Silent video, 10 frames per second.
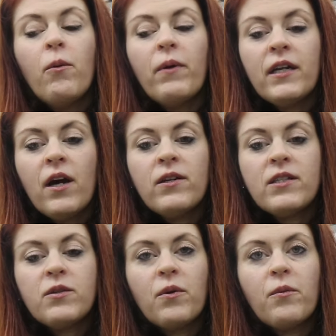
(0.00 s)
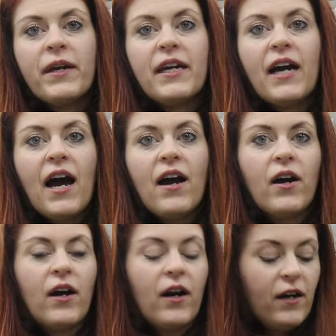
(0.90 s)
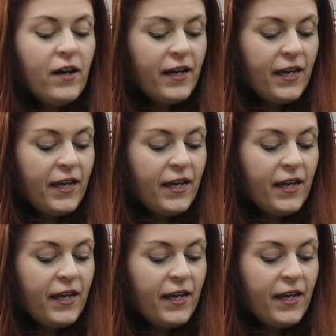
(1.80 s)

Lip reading: We noticed when we got her,